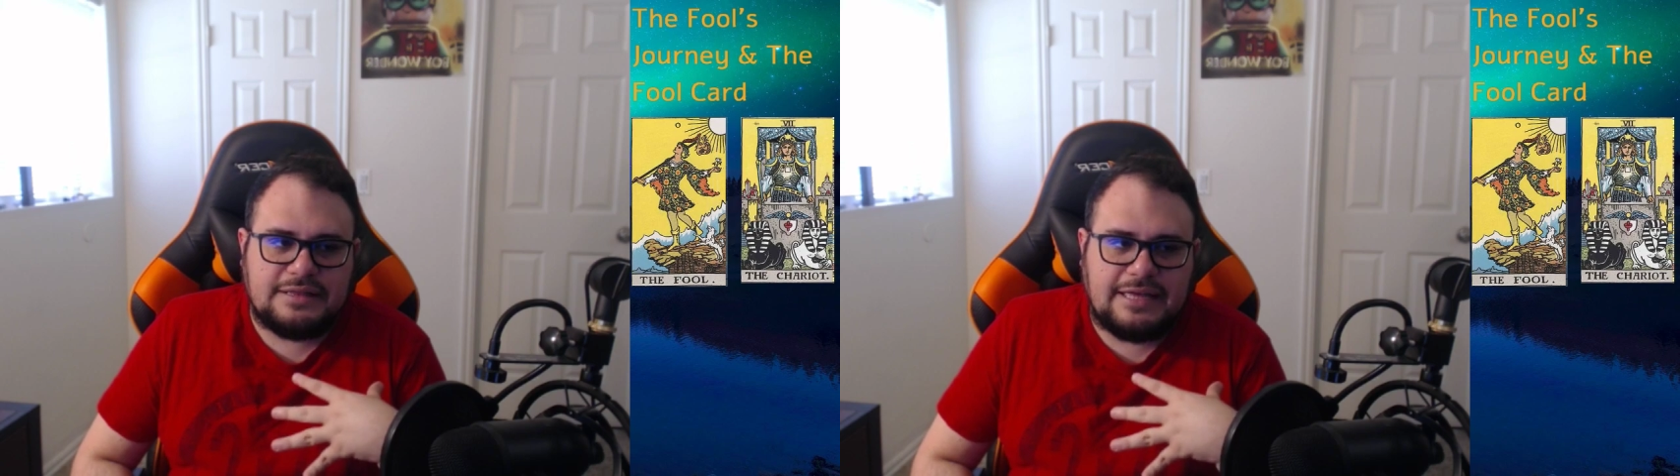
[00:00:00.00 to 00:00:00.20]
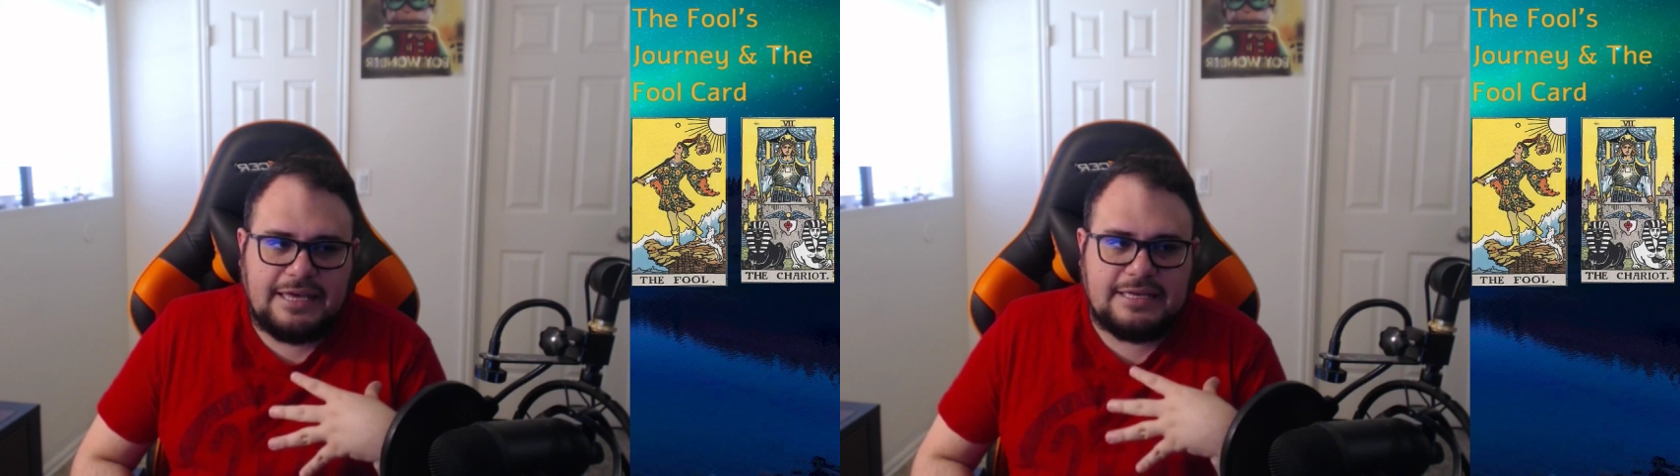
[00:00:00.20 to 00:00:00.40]

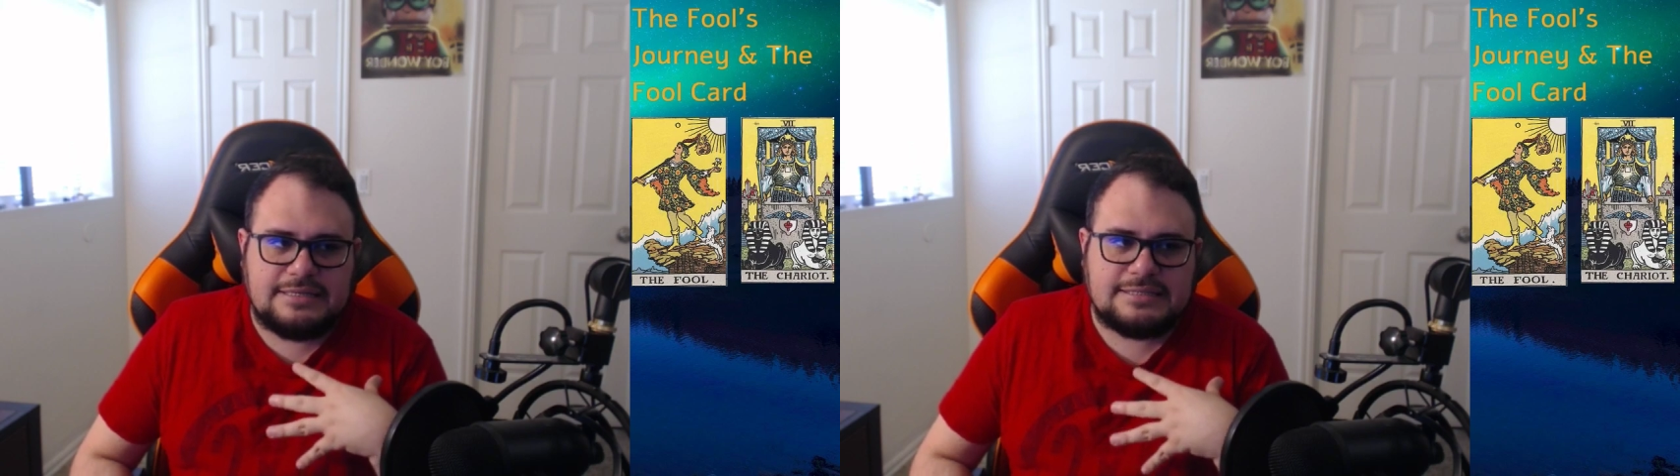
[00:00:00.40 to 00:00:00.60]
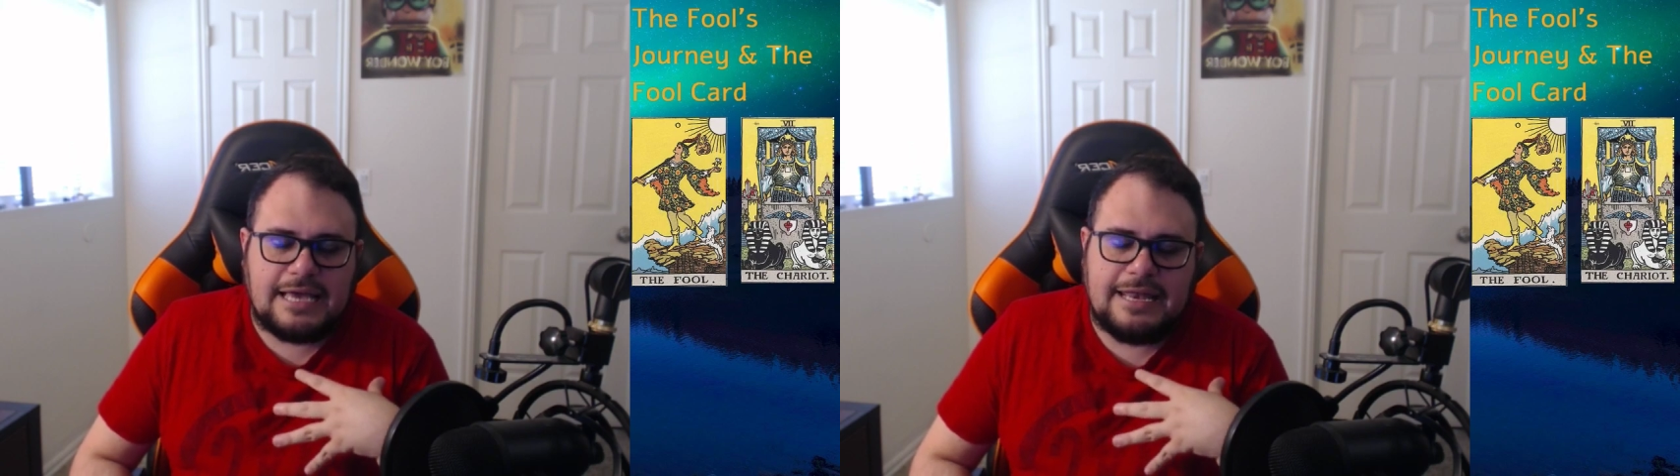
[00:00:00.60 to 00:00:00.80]

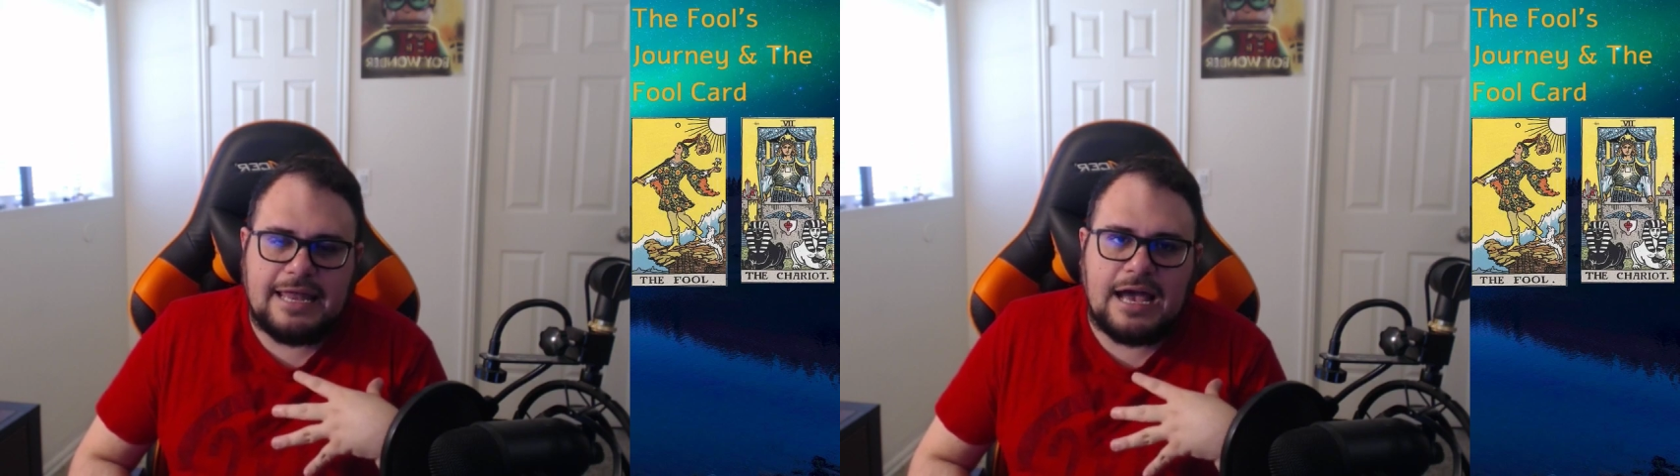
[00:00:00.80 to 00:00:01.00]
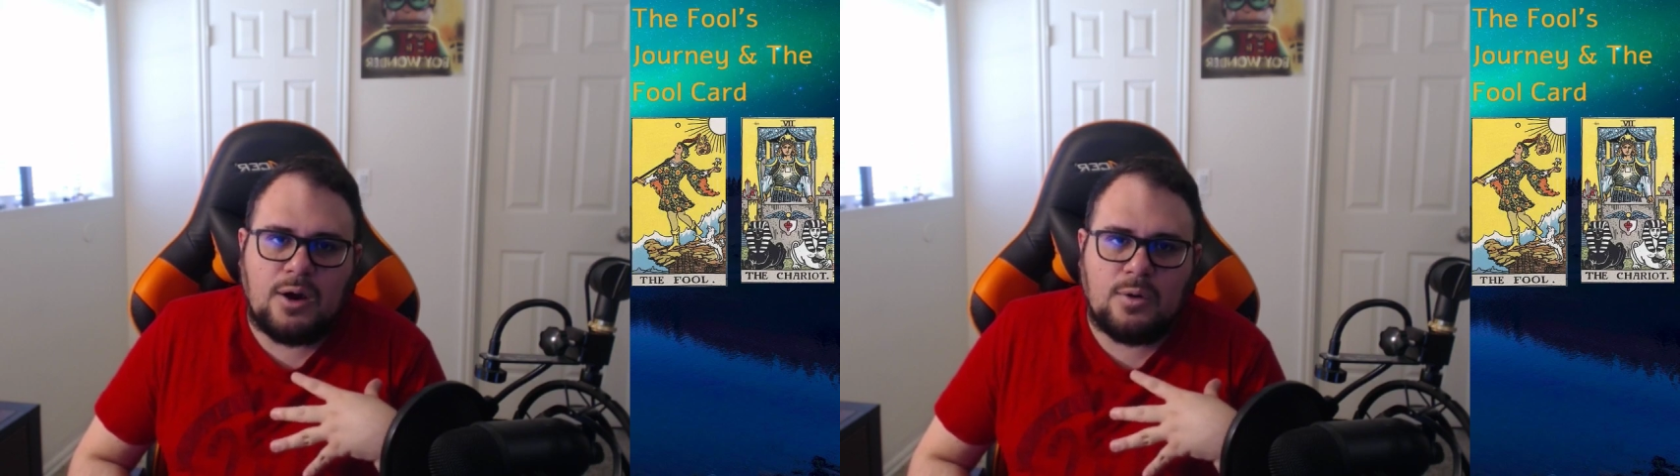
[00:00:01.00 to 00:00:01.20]
things, and
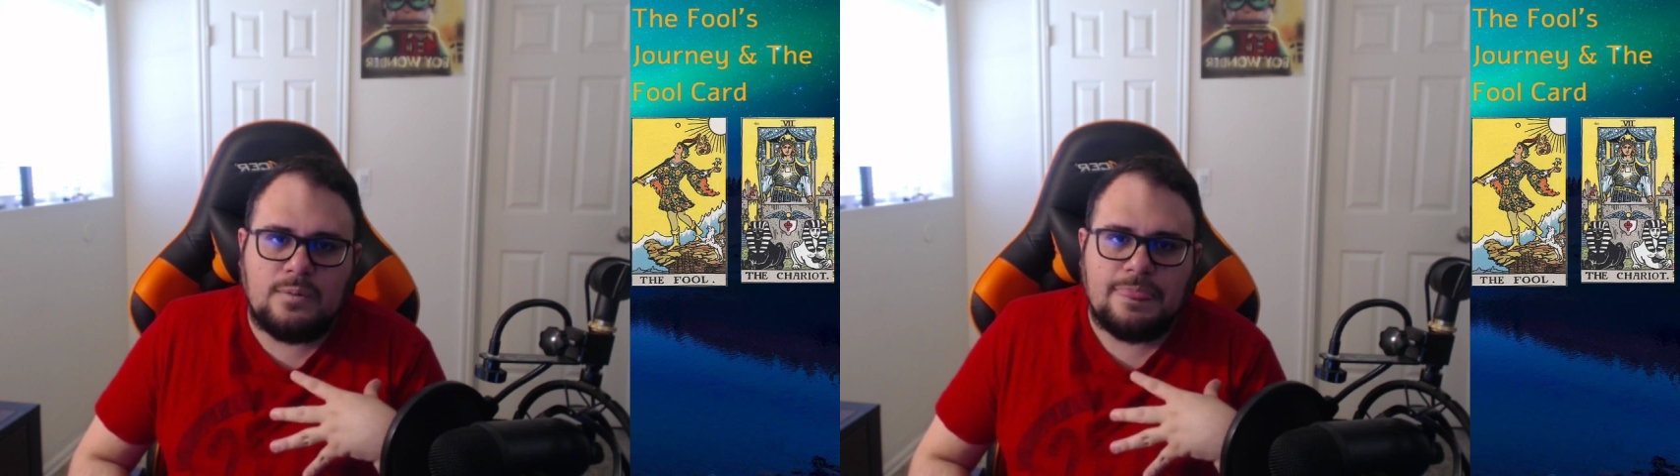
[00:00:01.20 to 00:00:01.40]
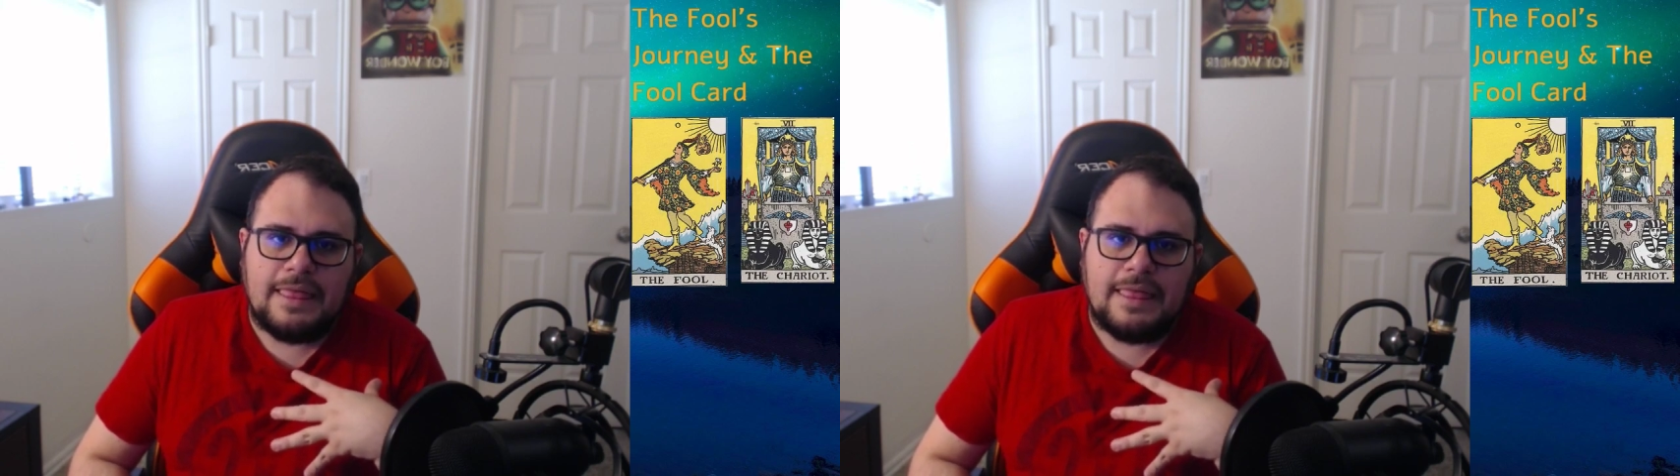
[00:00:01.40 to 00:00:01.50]
now